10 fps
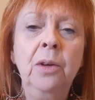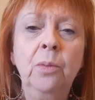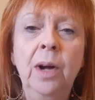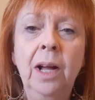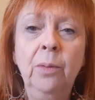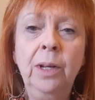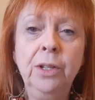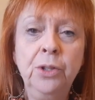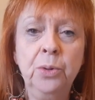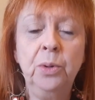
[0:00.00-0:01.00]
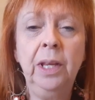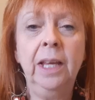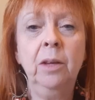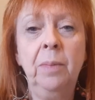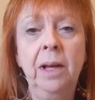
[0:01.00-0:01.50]
where we're
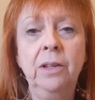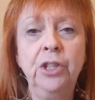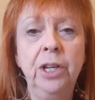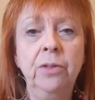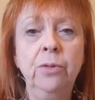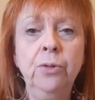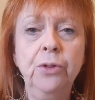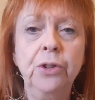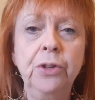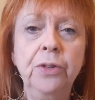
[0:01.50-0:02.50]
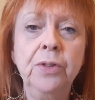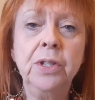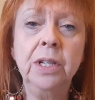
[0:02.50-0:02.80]
talking about general truths